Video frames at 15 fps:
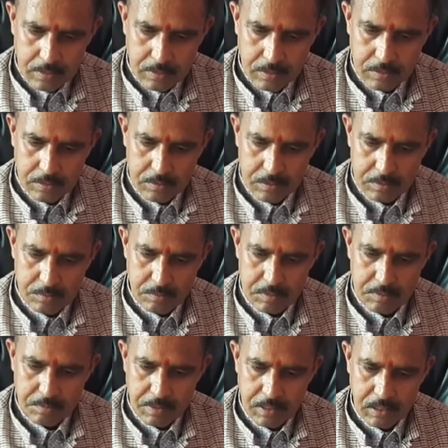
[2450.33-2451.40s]

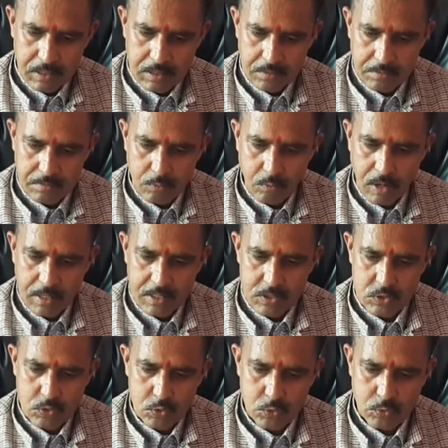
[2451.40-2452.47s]
Beryllium
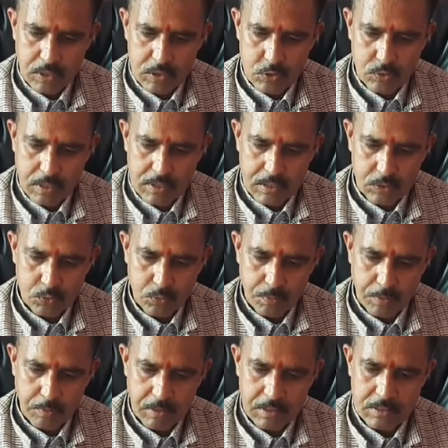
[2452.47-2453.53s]
1s2, 2s2. I think
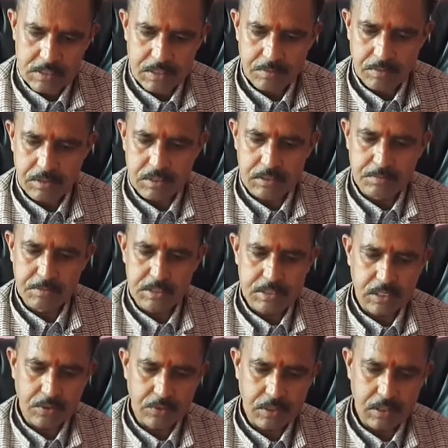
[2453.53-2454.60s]
2p1 is given, it is
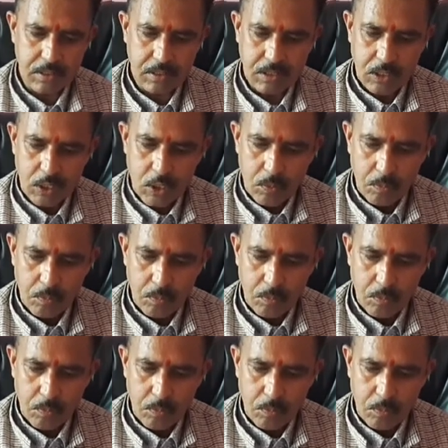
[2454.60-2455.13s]
mistake, okay?